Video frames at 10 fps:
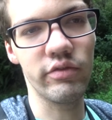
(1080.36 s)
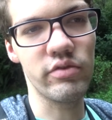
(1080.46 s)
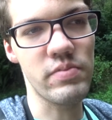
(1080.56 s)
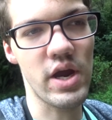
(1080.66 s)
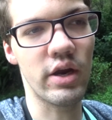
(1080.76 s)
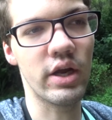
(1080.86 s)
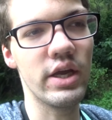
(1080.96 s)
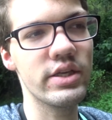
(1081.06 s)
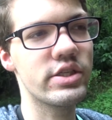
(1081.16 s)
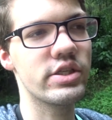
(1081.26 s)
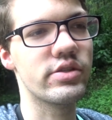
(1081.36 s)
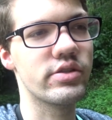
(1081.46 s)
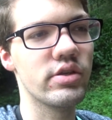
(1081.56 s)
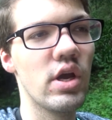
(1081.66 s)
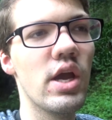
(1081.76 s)
of America.
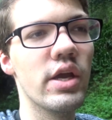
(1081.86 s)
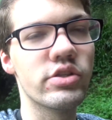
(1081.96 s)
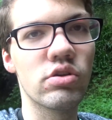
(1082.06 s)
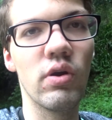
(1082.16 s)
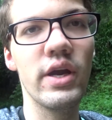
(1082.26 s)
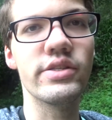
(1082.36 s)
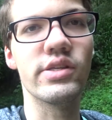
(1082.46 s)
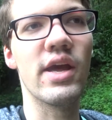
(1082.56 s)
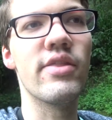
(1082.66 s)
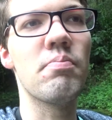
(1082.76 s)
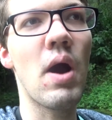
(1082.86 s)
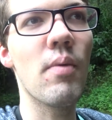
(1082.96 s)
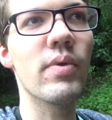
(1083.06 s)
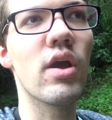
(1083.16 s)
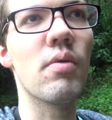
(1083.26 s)
It's crazy, and they're
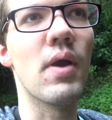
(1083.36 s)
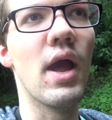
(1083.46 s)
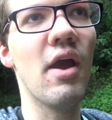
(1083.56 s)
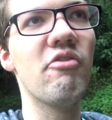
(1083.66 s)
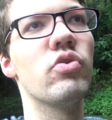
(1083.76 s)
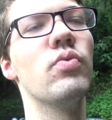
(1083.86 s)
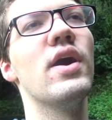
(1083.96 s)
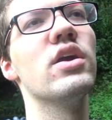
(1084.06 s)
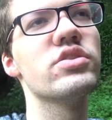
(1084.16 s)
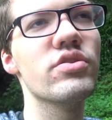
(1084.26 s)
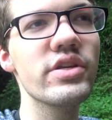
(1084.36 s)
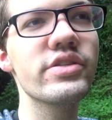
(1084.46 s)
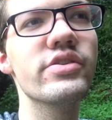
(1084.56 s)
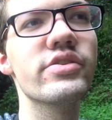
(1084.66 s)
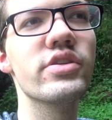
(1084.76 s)
popping up everywhere. So
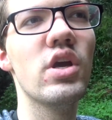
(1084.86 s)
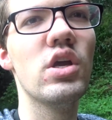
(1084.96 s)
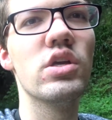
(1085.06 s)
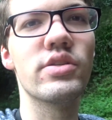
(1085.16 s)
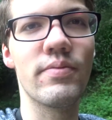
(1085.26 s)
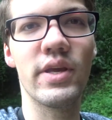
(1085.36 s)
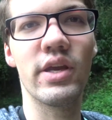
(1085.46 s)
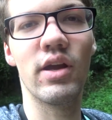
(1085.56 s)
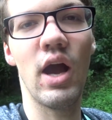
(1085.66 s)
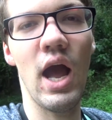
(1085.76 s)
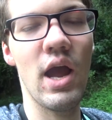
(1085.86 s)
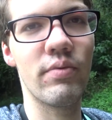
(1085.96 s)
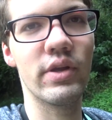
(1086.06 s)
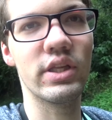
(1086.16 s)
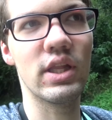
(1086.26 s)
this is something I really